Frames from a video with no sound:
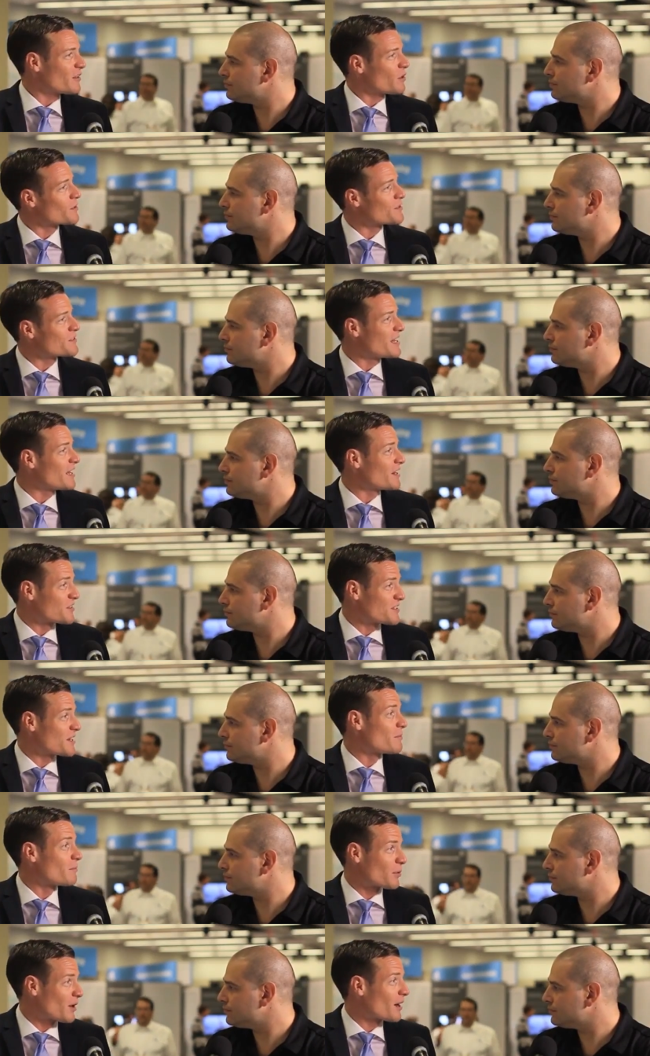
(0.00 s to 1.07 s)
Speaker 1: that you would see in a
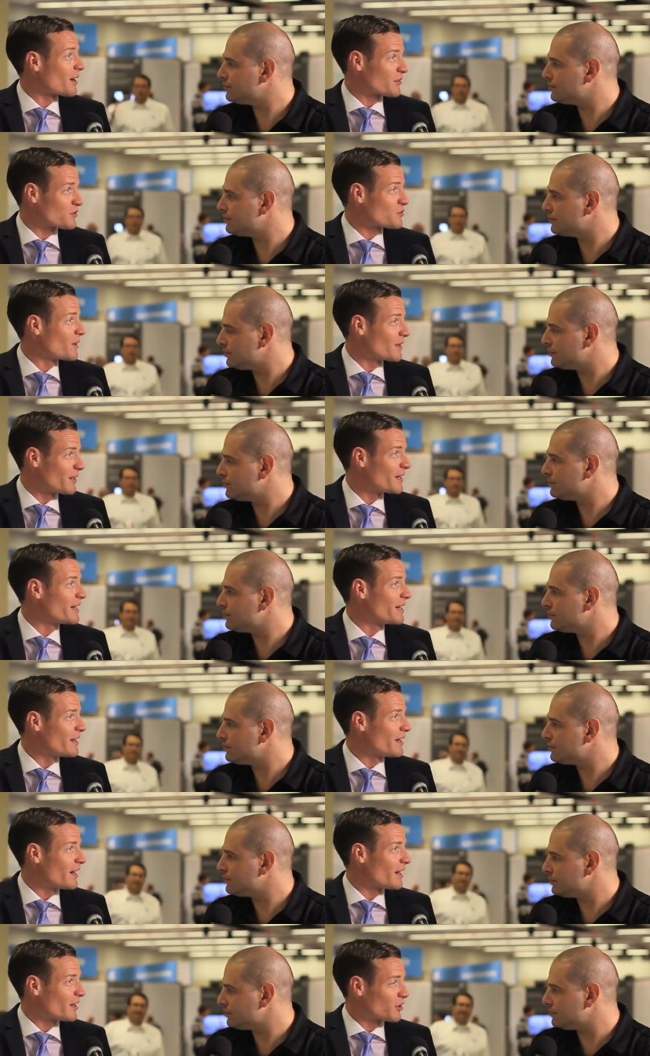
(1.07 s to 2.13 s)
SIEM product really
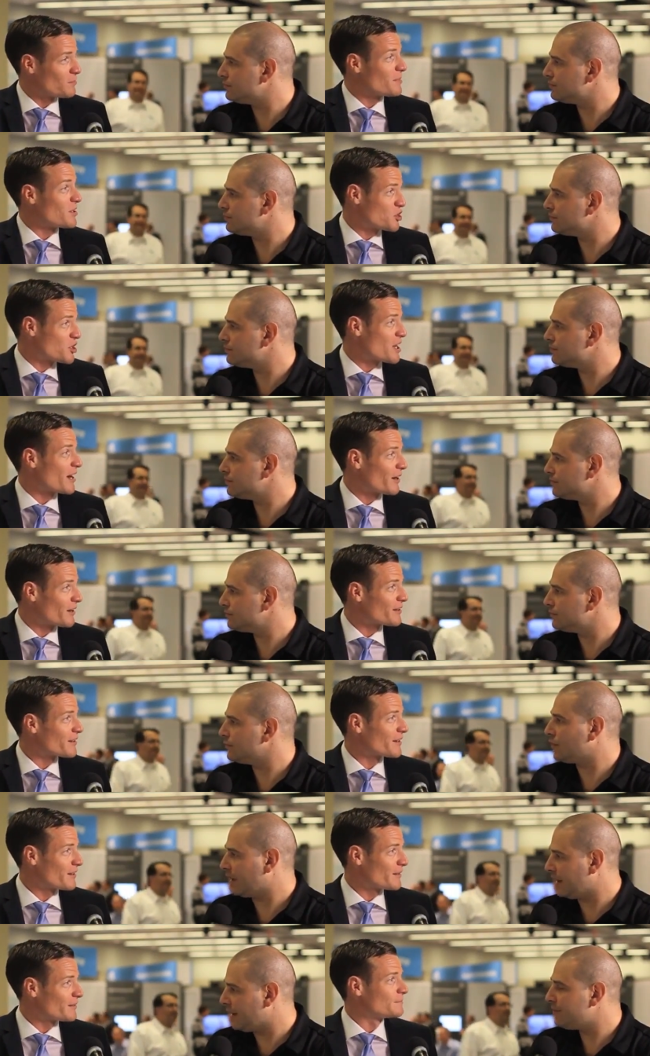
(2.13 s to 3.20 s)
uh, could be shared.
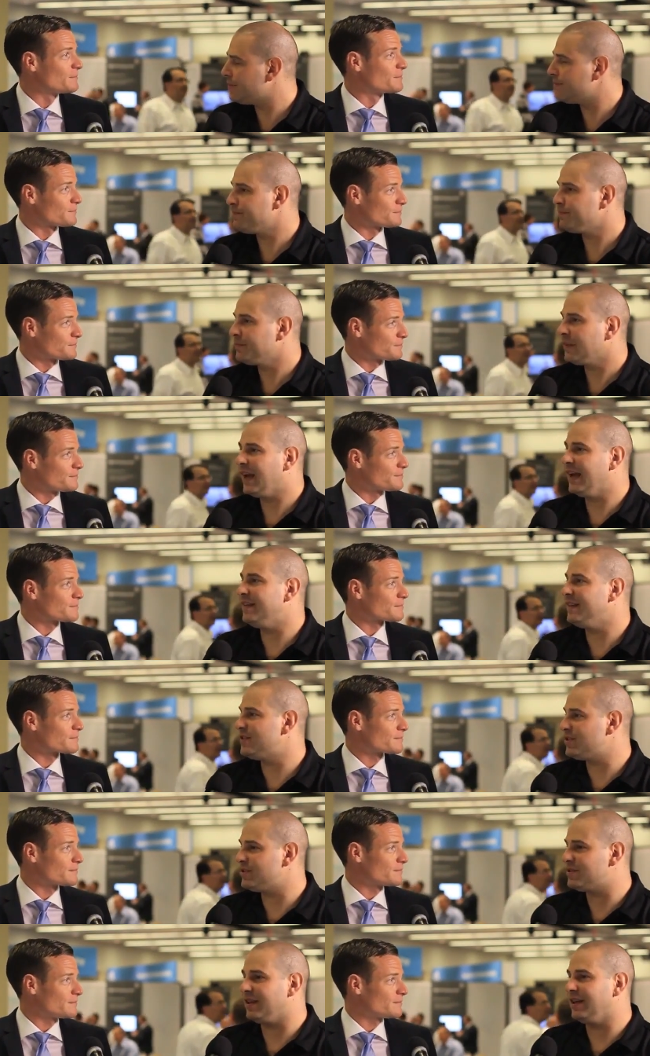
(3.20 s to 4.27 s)
Right. And
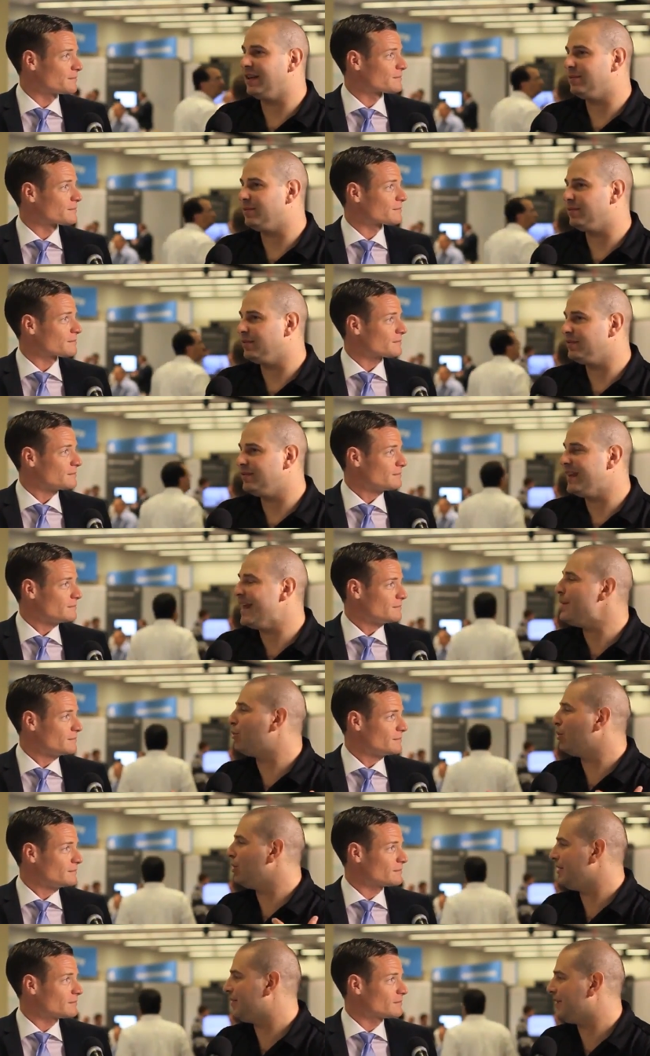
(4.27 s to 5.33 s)
this is the
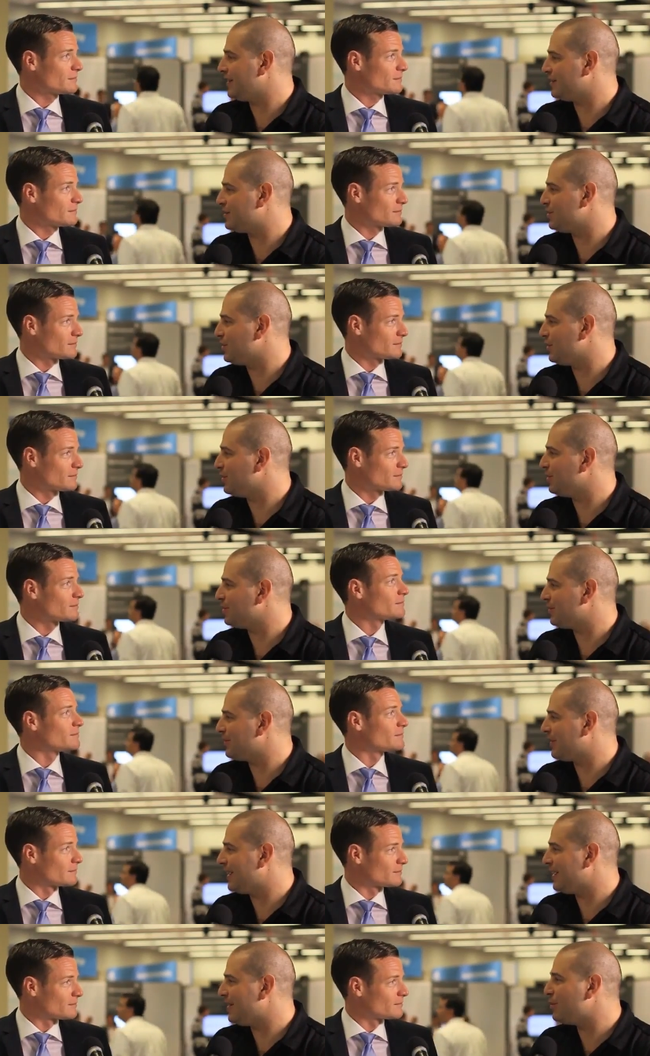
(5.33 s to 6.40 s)
Speaker 2: neighborly thing to do,
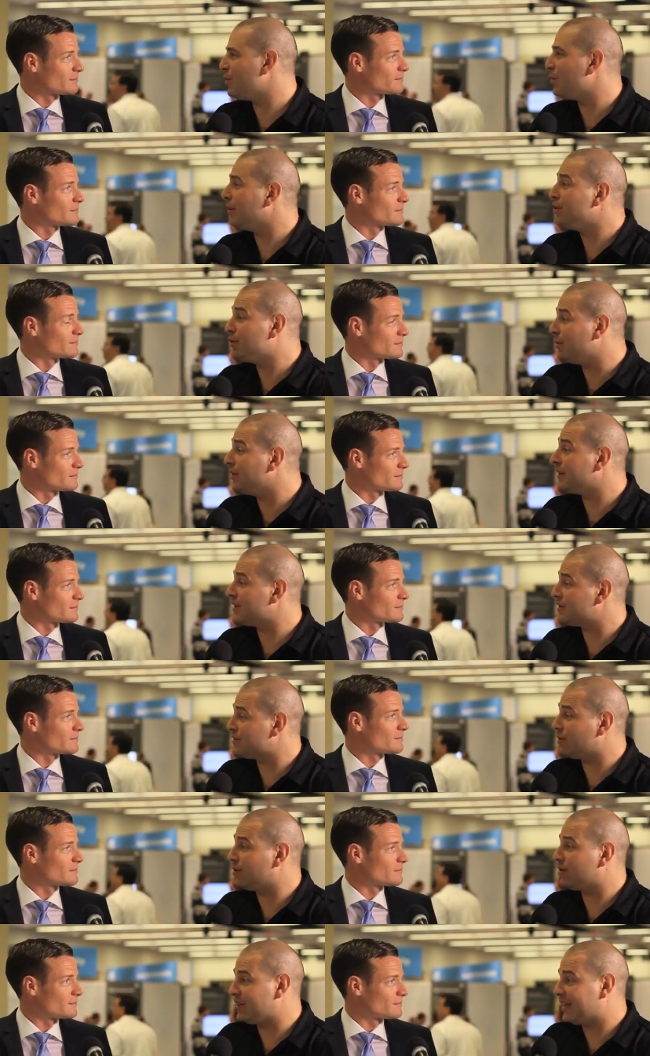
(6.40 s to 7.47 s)
right? I mean, we're doing this
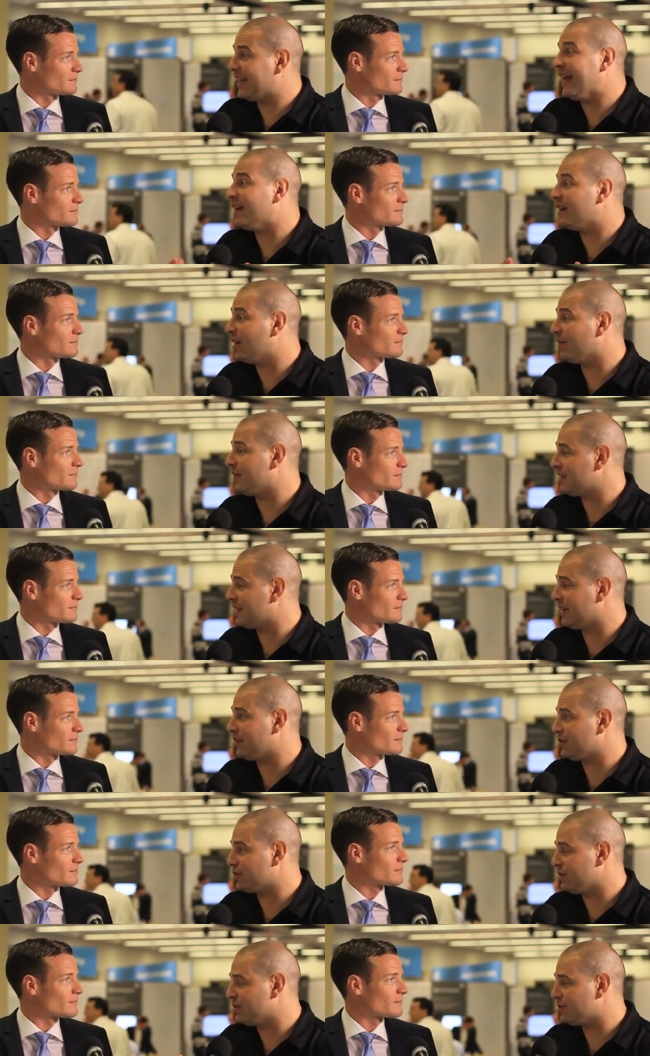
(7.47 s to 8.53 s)
in order to gain enough
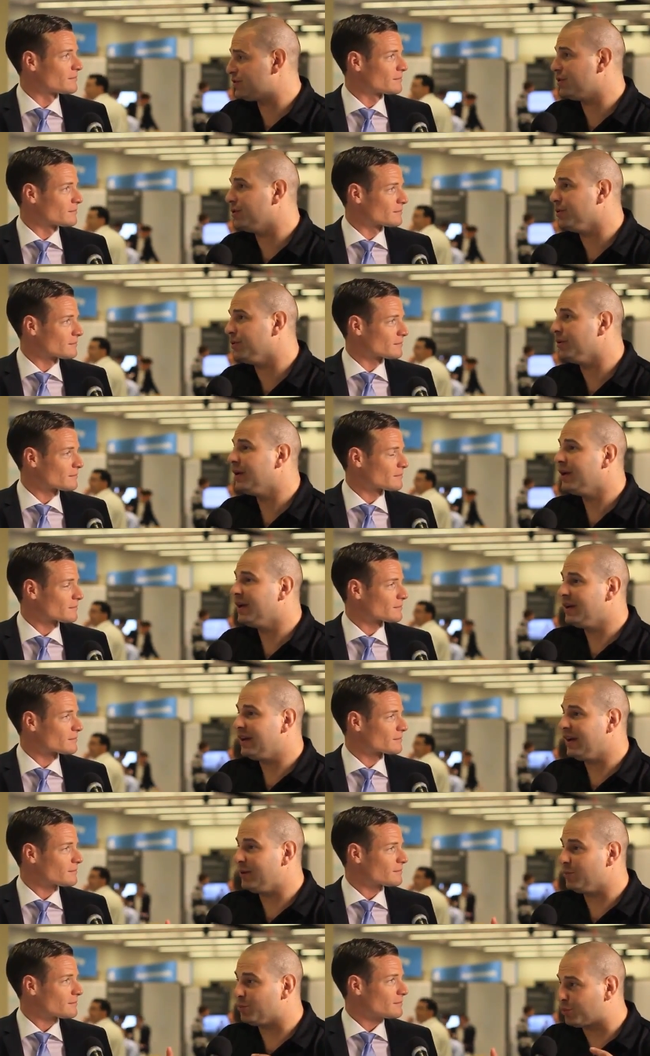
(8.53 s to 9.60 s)
intelligence to
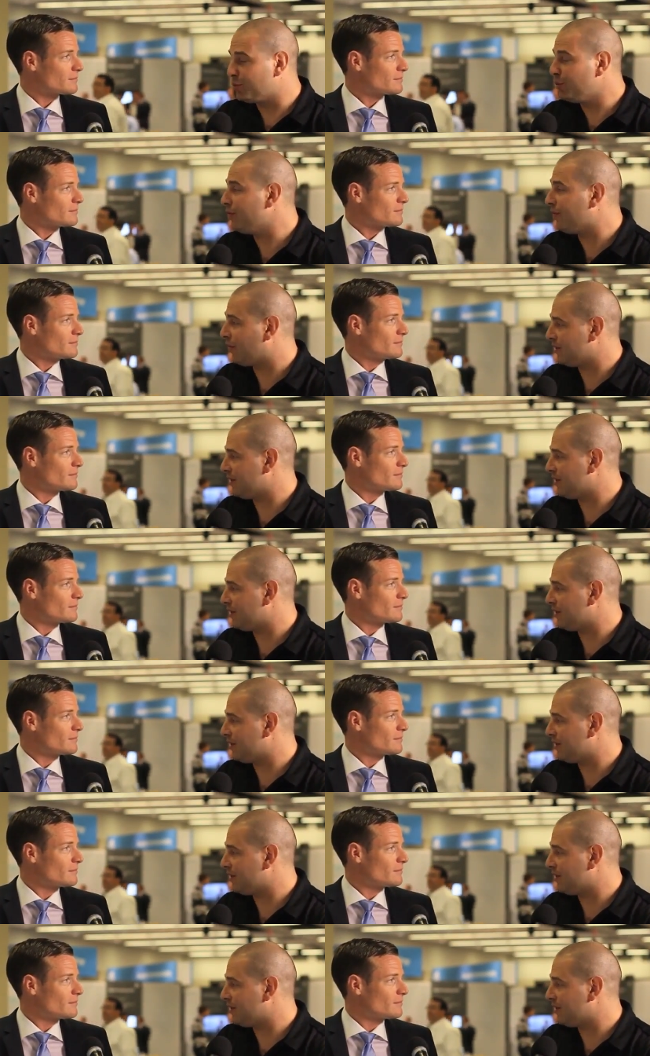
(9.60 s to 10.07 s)
improve our